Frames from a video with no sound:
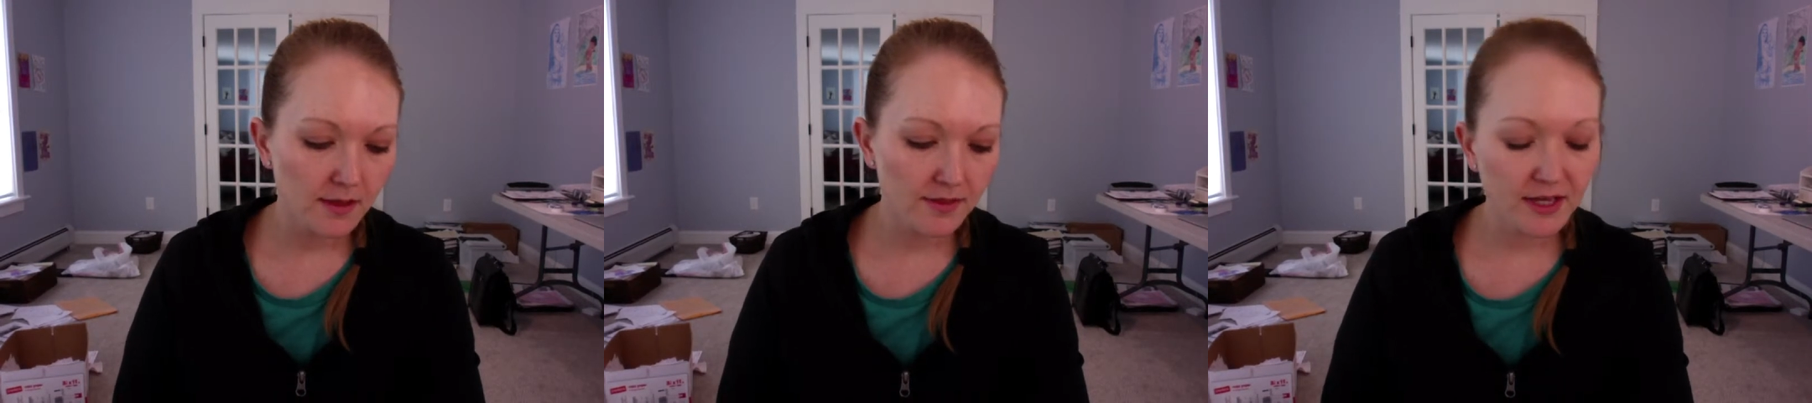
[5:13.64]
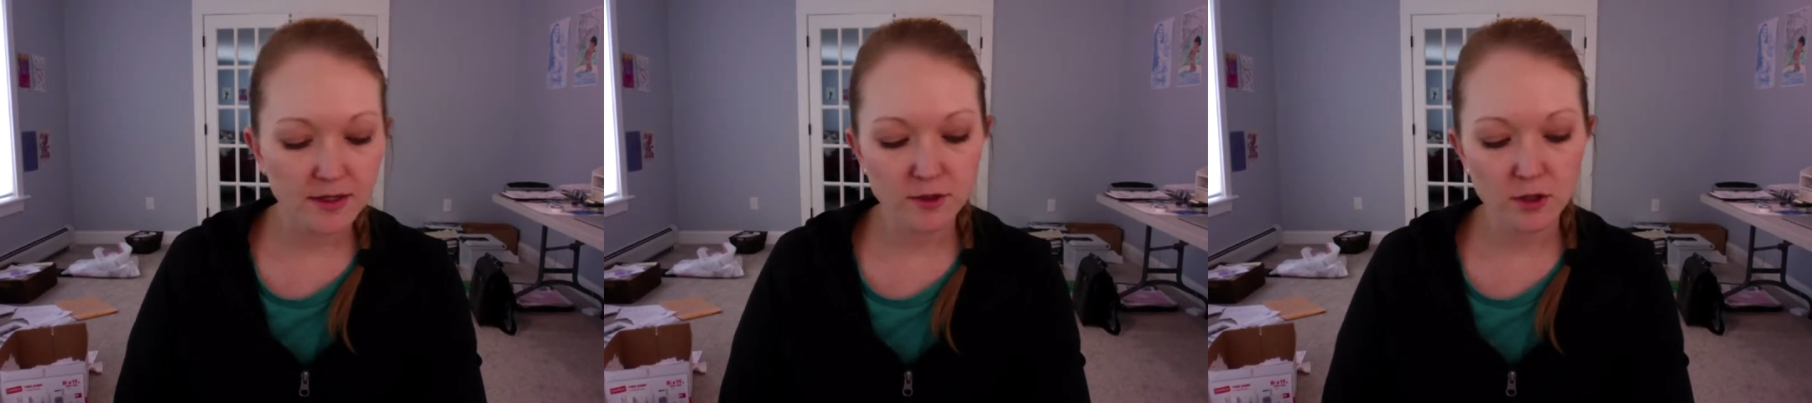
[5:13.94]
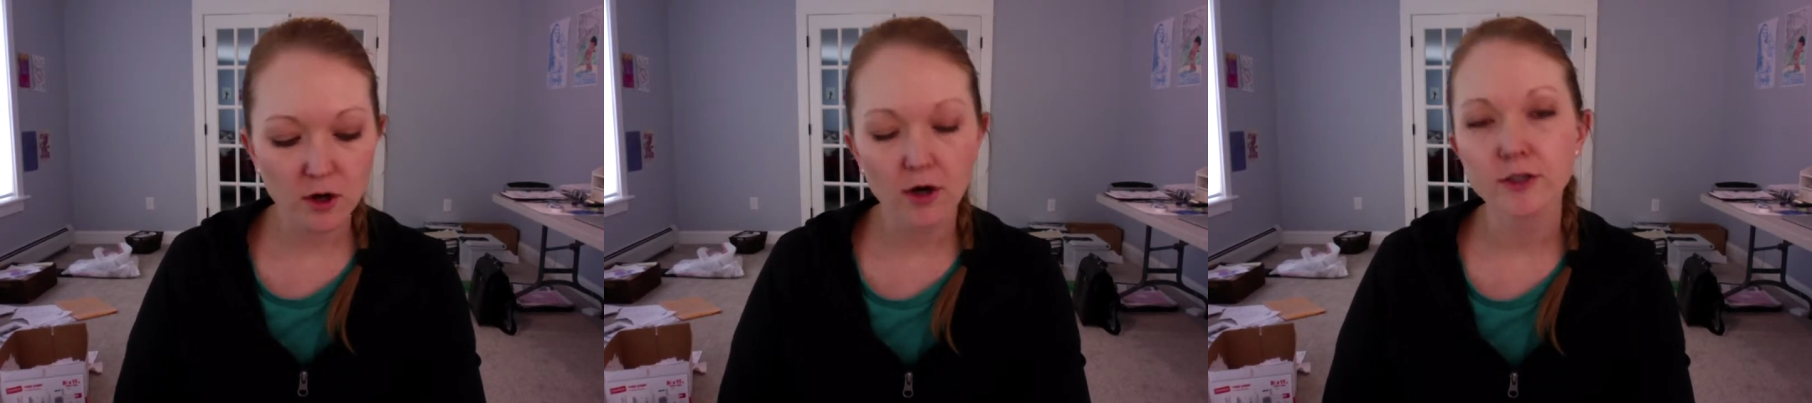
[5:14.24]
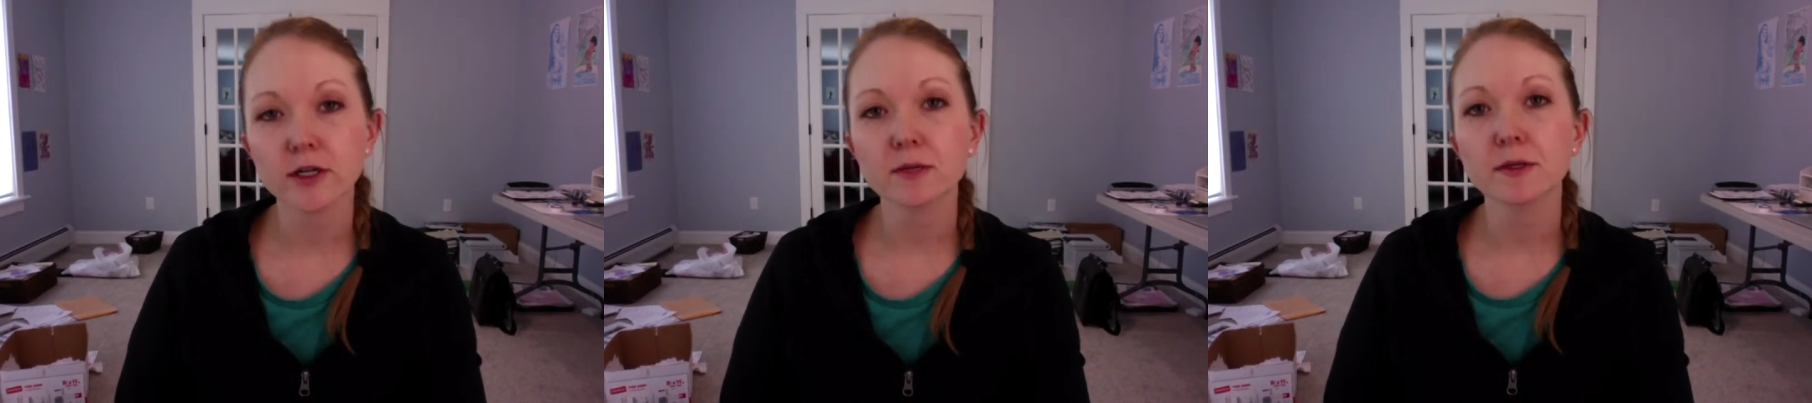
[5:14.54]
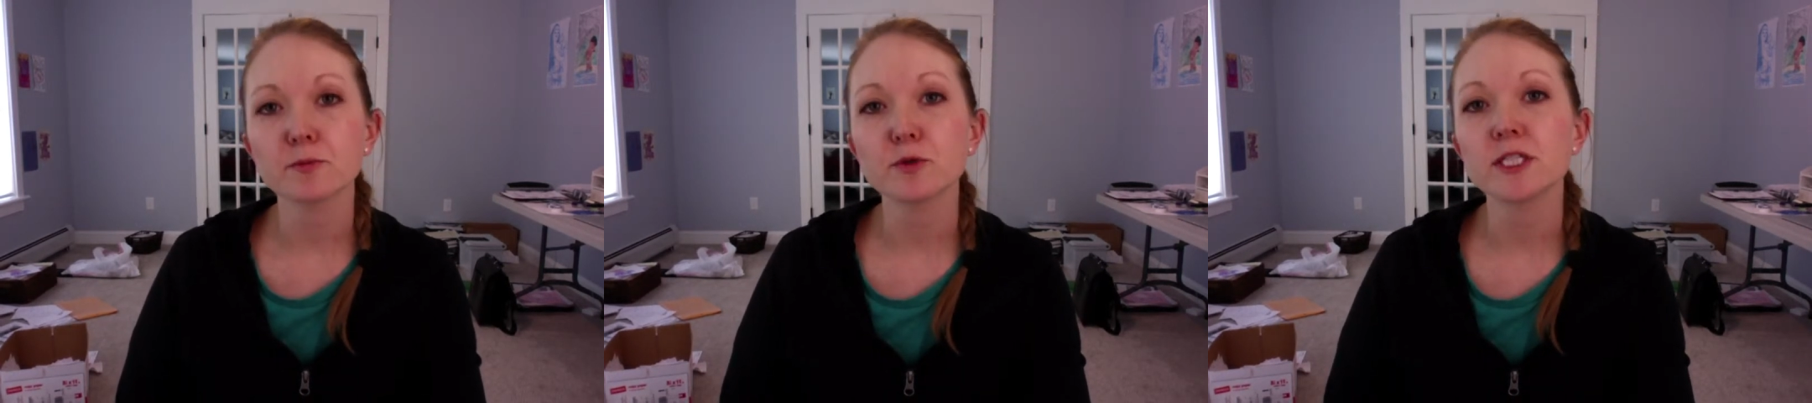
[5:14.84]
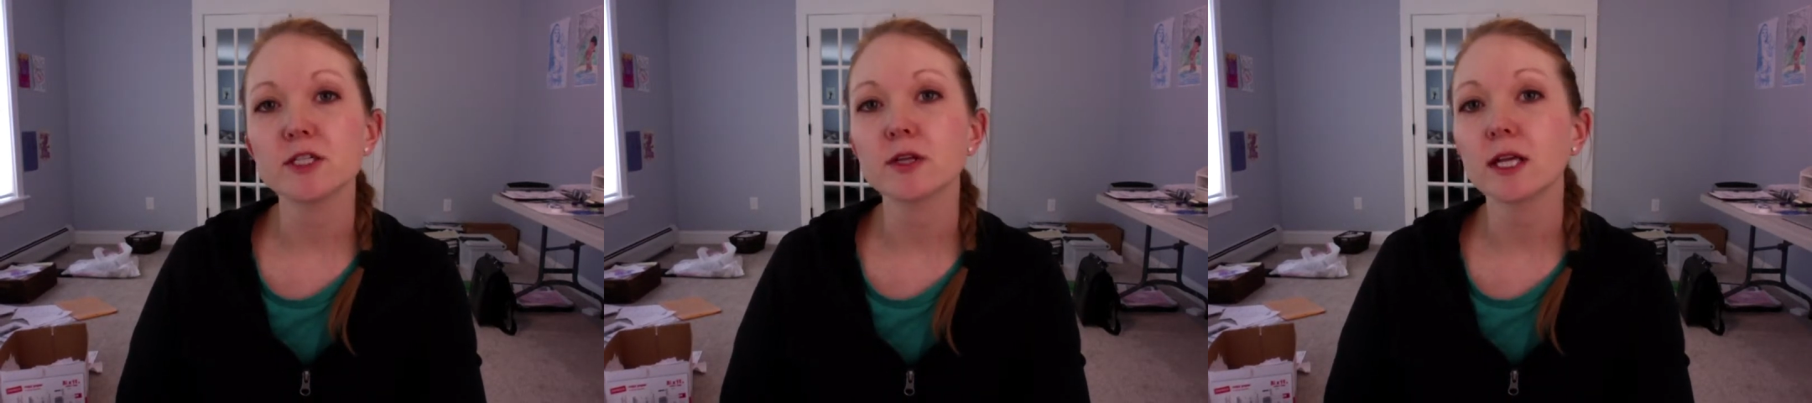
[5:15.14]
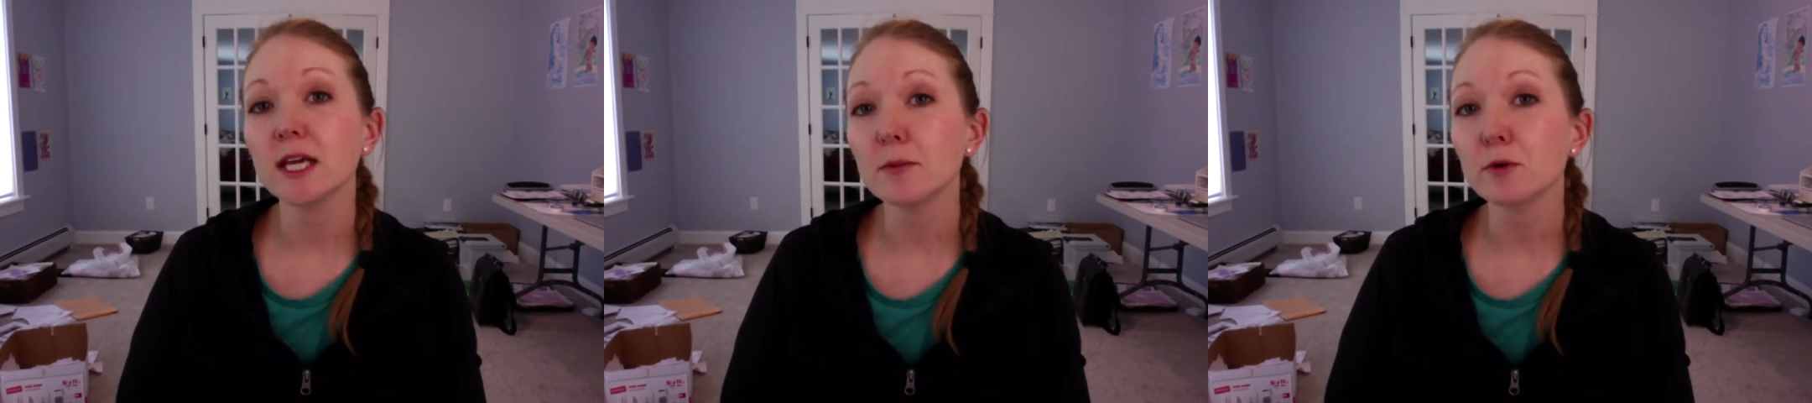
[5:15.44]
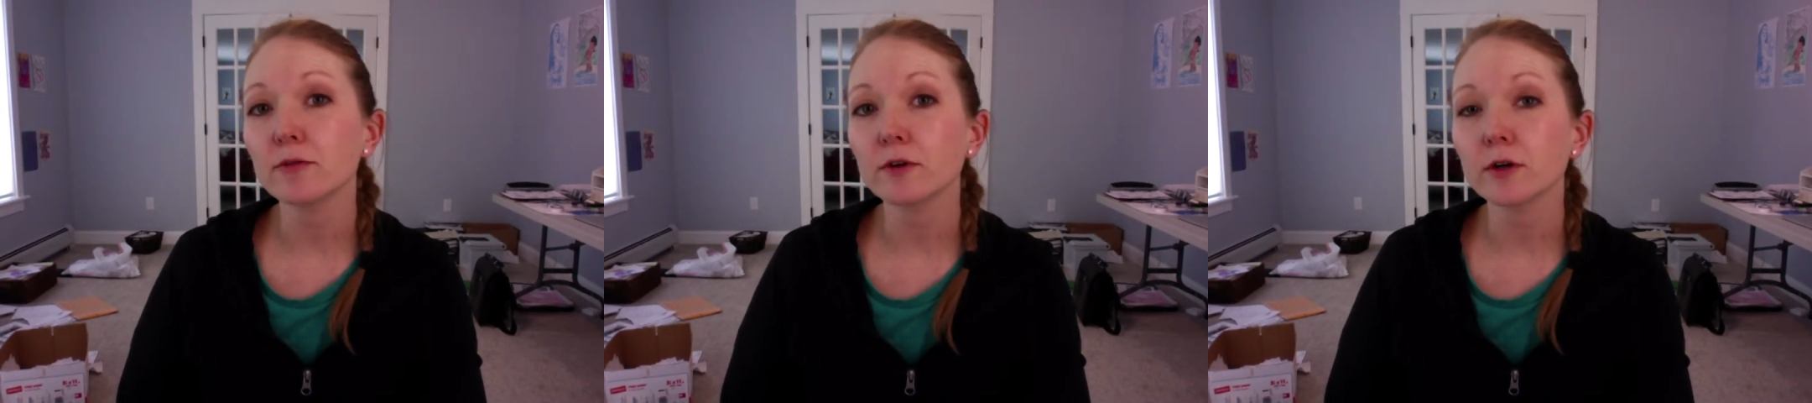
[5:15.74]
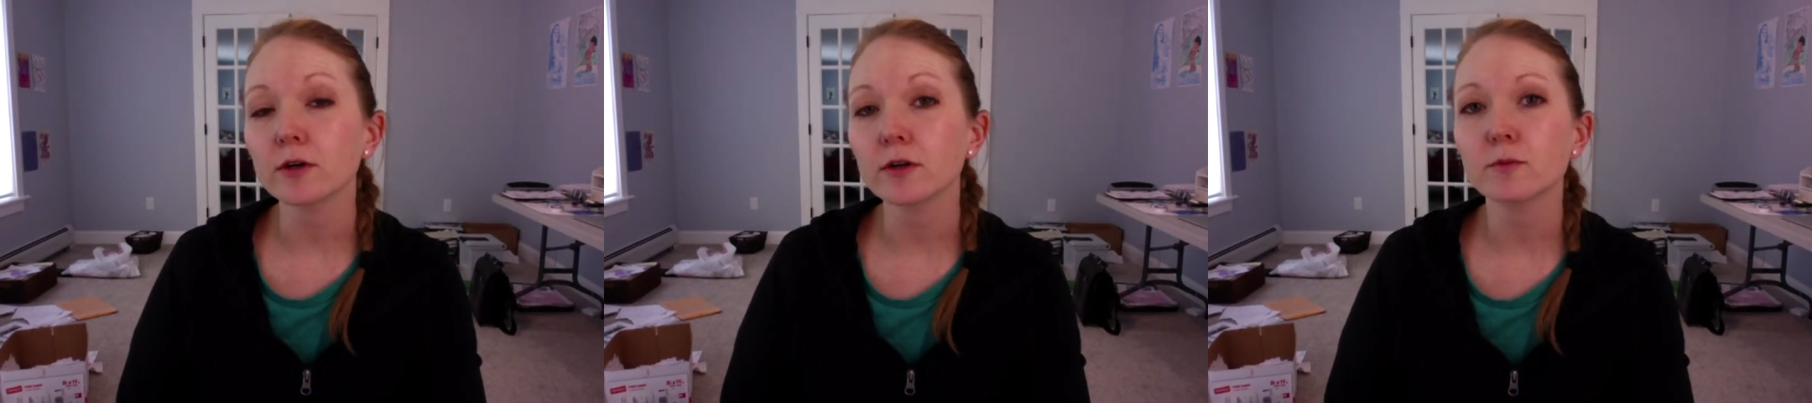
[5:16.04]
Then Dr. Carhart talked about the procedure that he preferred,